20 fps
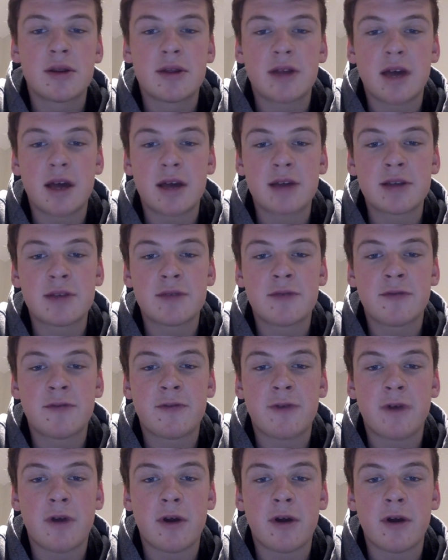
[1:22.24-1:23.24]
Thus
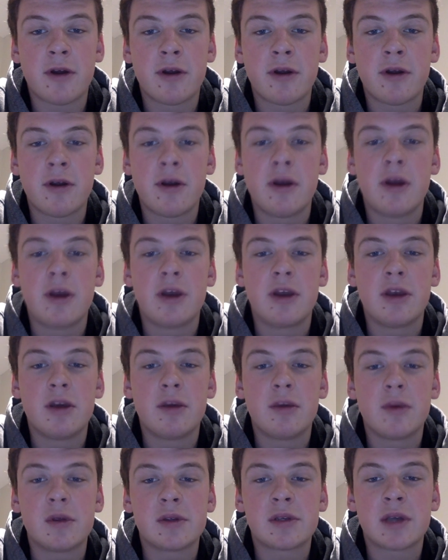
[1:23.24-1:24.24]
far,
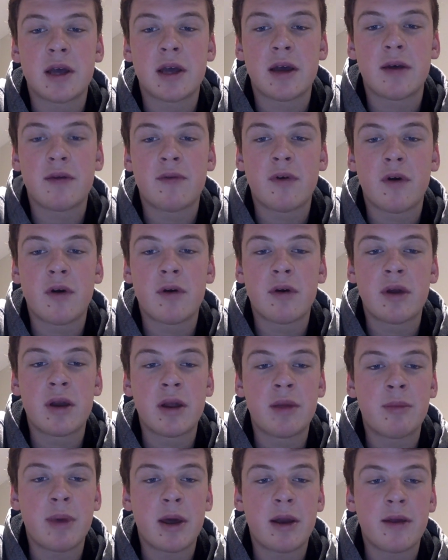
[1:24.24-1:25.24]
humans have already
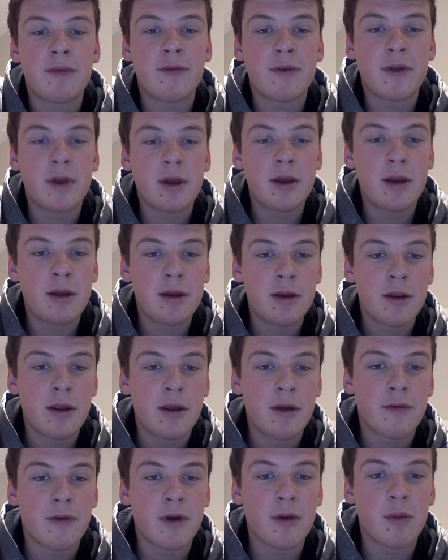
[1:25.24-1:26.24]
benefited
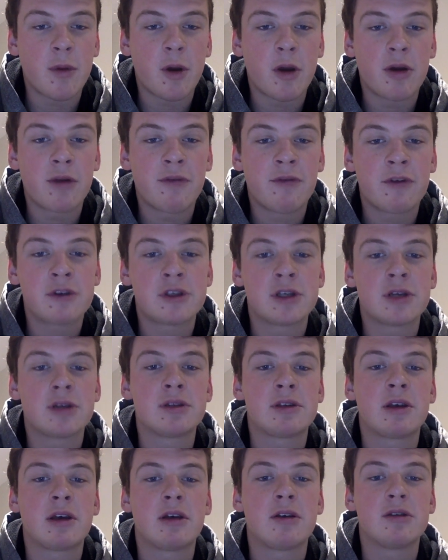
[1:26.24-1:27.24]
from artificial
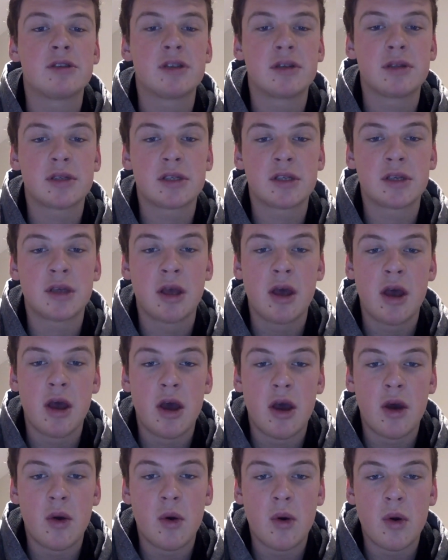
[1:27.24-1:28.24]
intelligence
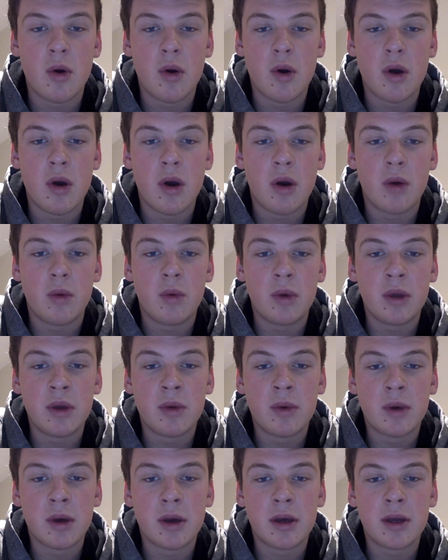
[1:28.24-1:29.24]
we
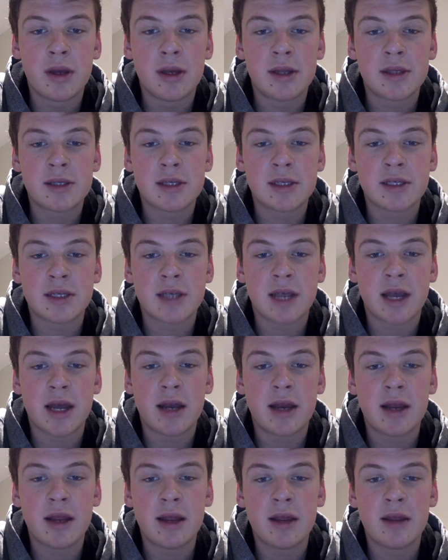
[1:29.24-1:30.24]
will in this
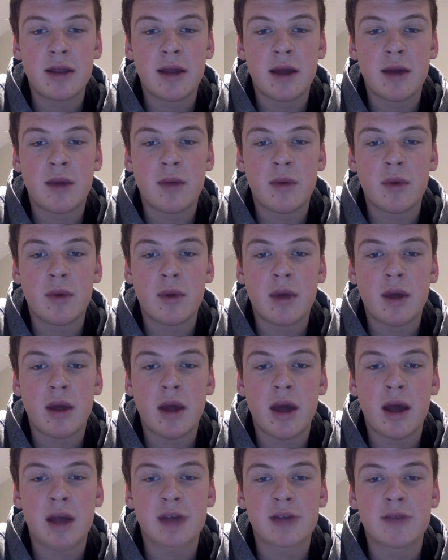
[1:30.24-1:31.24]
society that
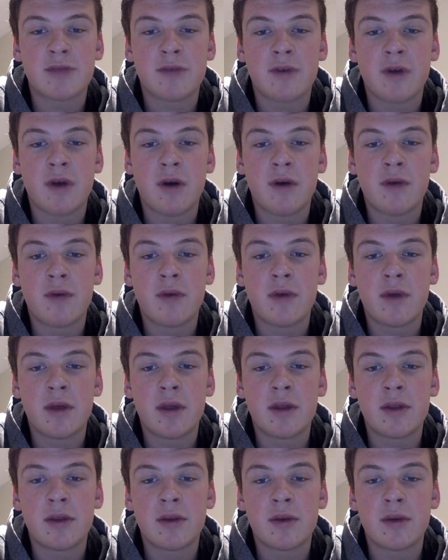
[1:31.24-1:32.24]
has evolved
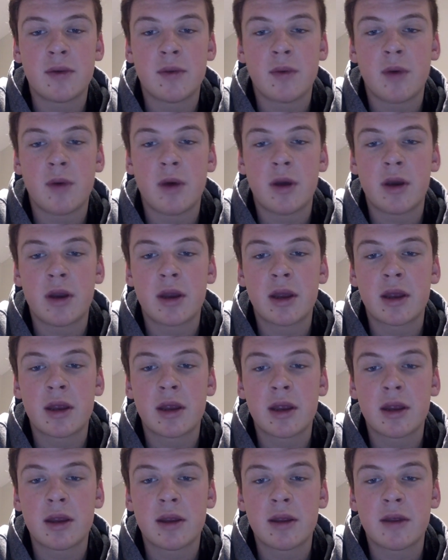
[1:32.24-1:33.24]
into wanting
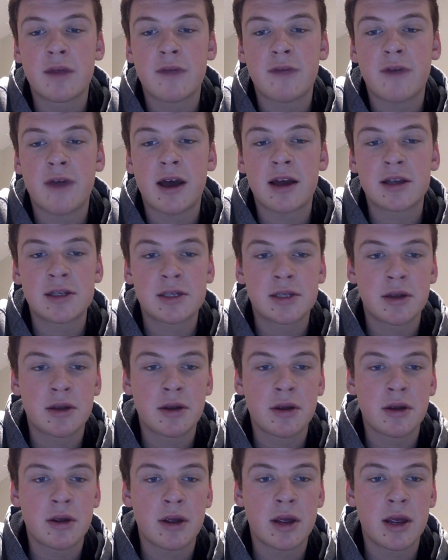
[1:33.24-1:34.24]
the
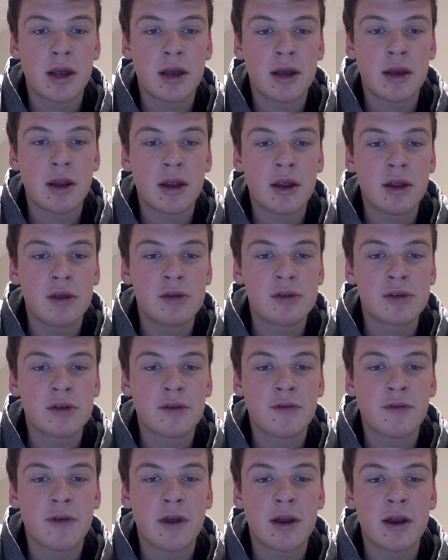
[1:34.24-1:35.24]
faster and user
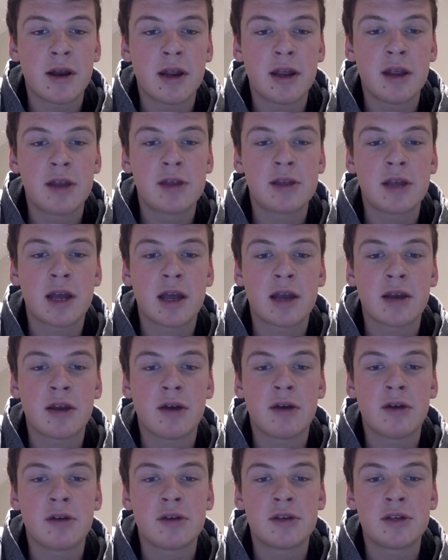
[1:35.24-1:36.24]
friendly
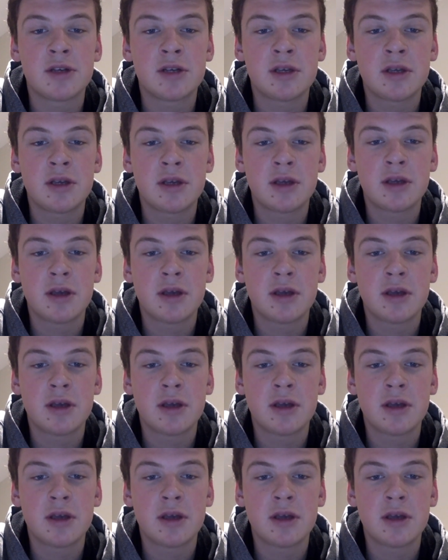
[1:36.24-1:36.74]
technology.